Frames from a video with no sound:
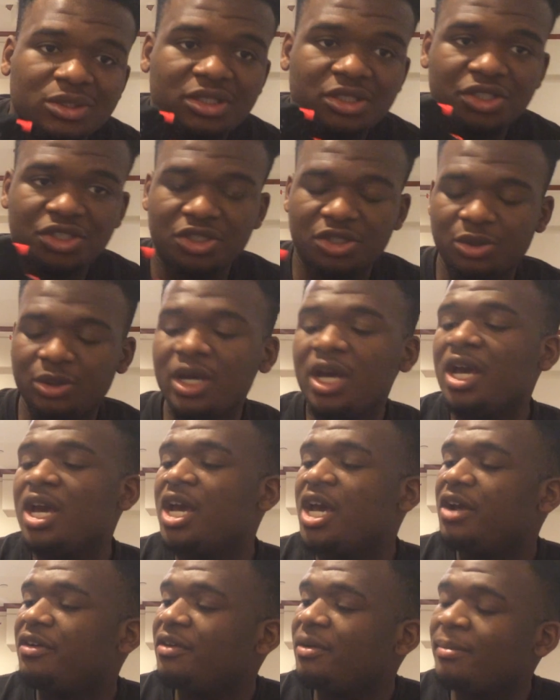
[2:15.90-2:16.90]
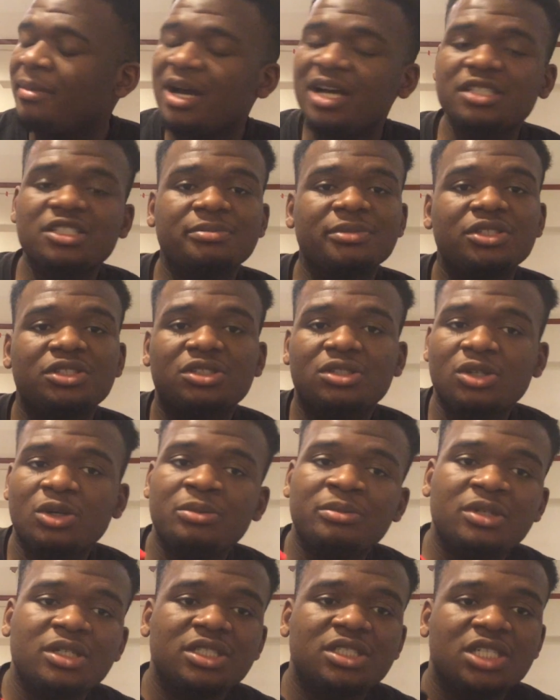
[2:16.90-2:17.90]
with the shoe. It reminds me so
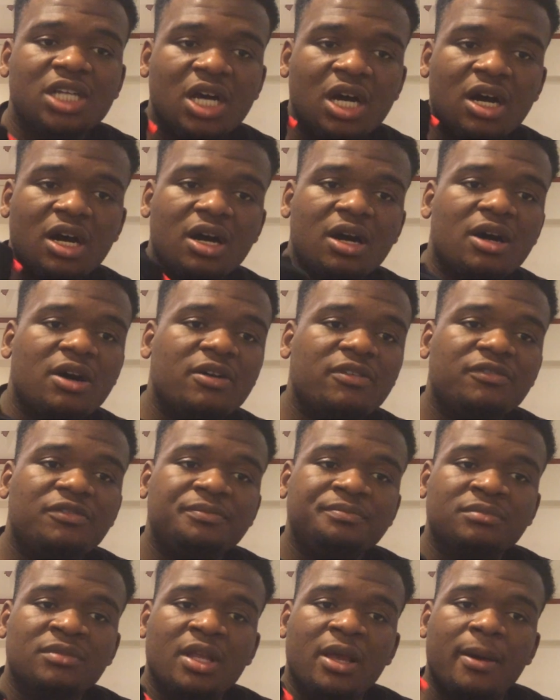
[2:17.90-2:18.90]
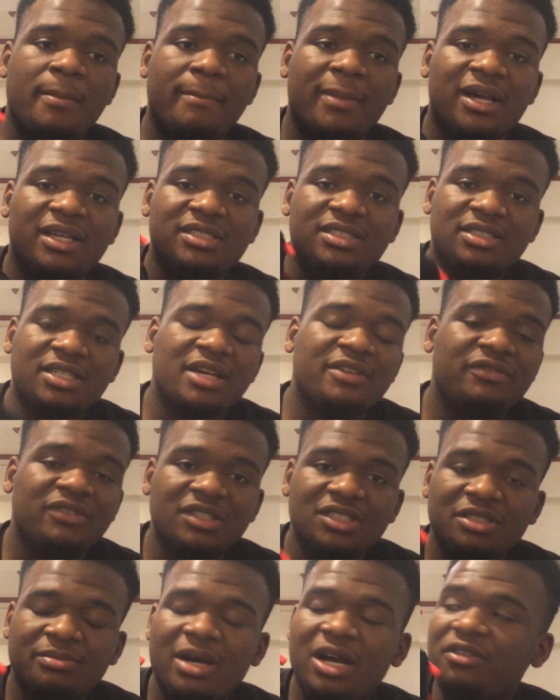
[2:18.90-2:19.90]
much of my
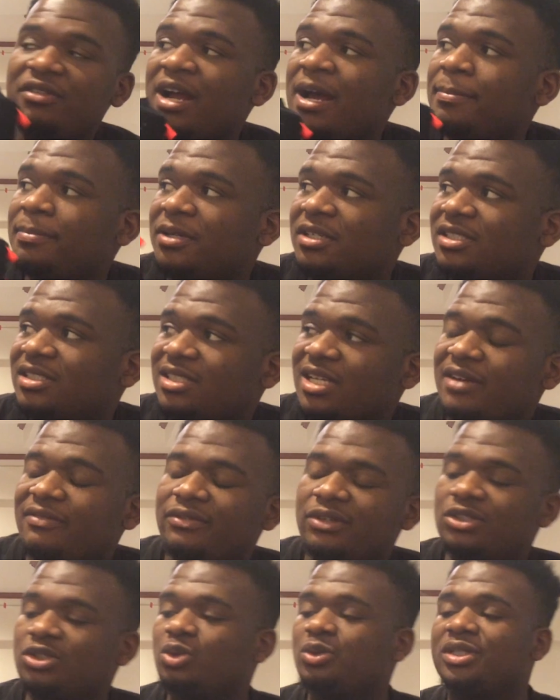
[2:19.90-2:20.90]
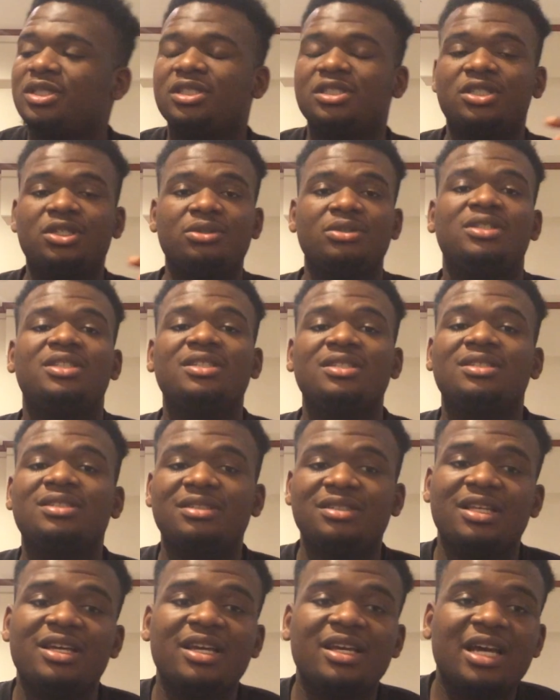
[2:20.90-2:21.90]
sevens, my Raptor sevens, which to this
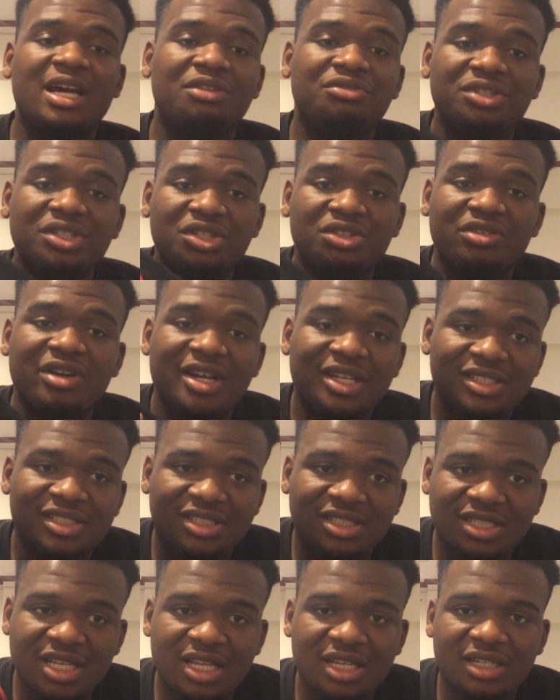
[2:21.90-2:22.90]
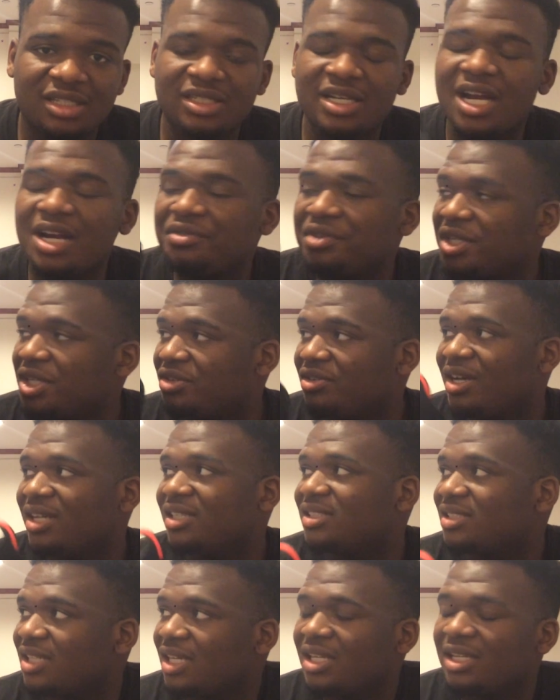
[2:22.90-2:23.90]
day I regret selling. I
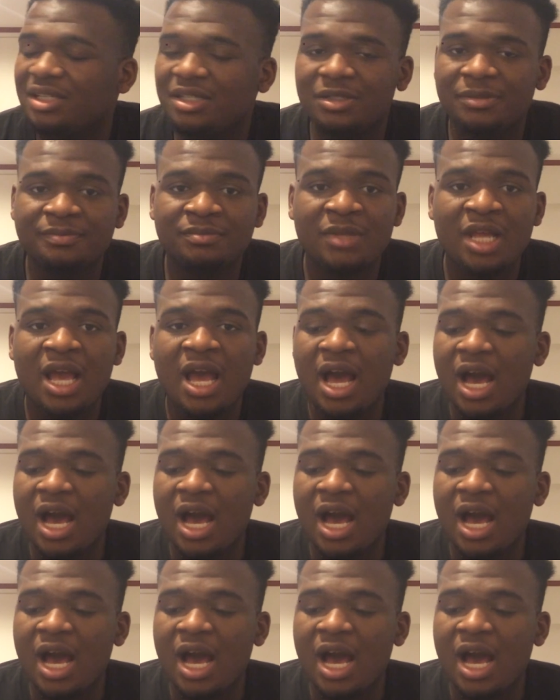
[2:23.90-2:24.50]
regret selling them.